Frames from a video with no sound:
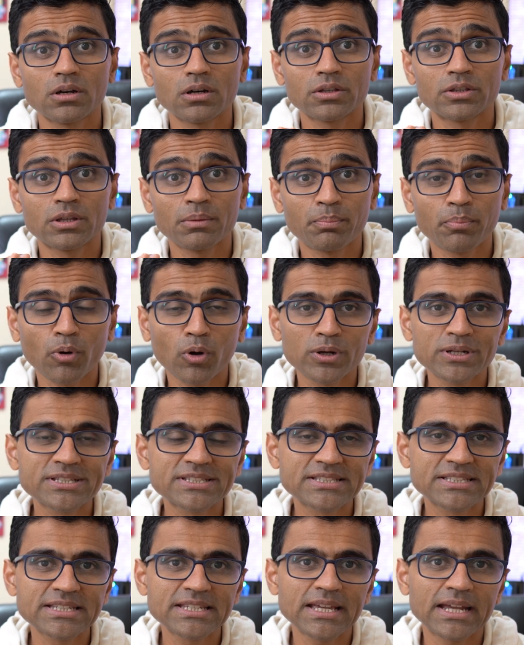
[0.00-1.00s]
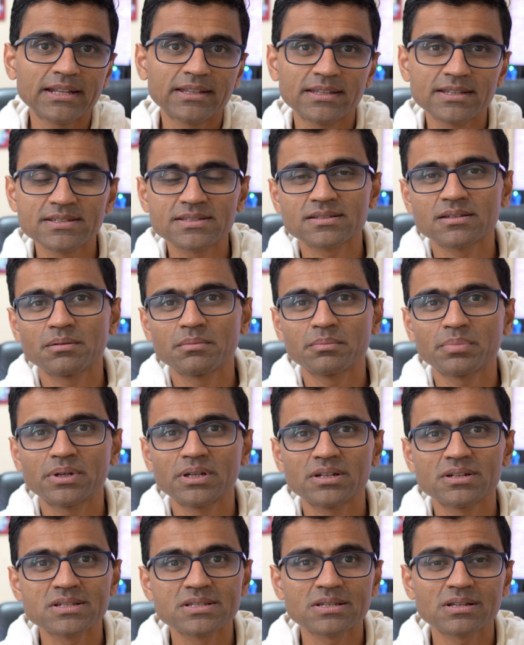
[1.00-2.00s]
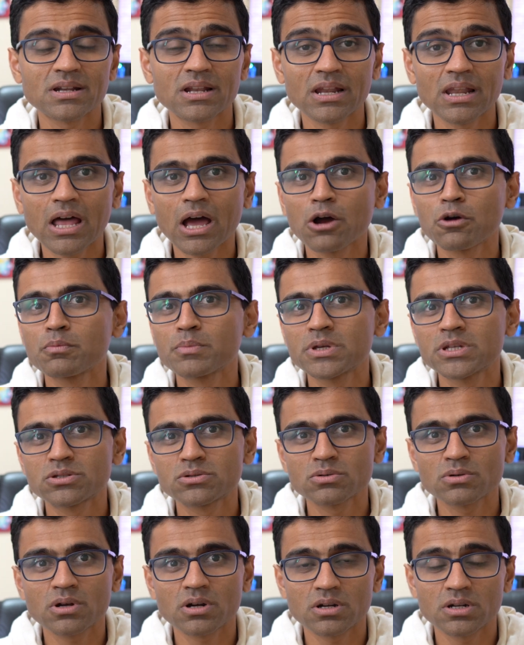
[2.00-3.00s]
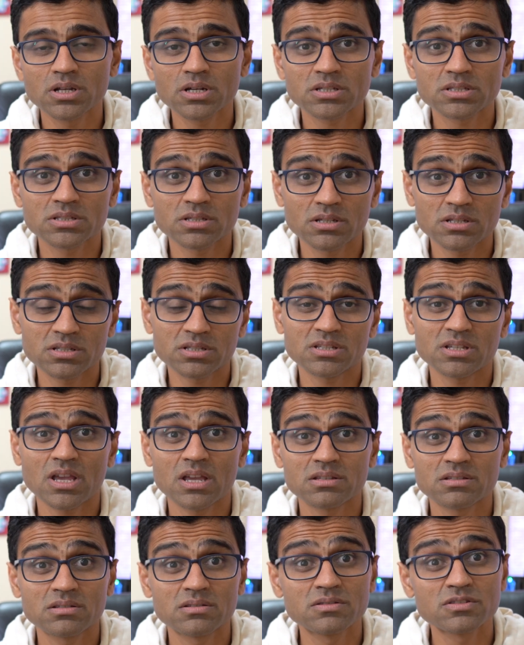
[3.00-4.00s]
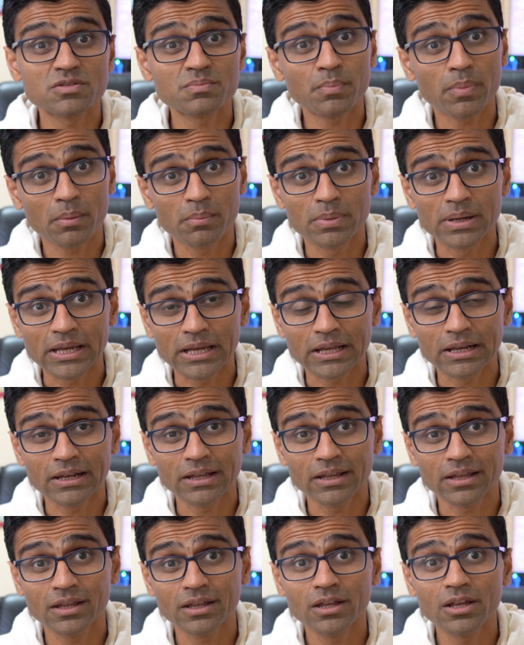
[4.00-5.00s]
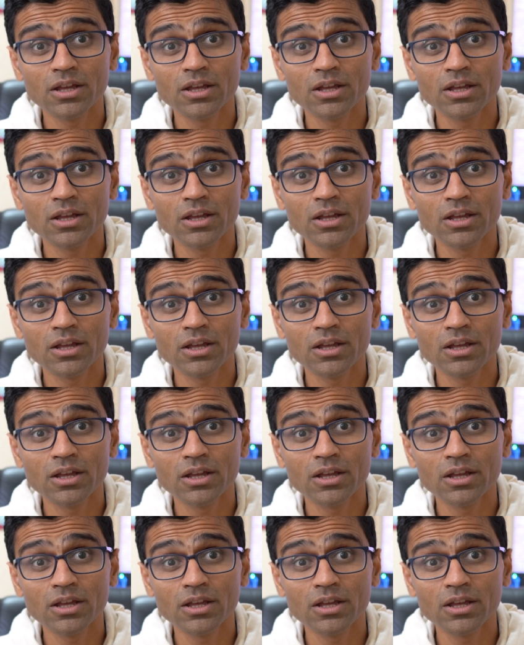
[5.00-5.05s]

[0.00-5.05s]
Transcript: the policy at this company doesn't allow me to conduct such sessions publicly.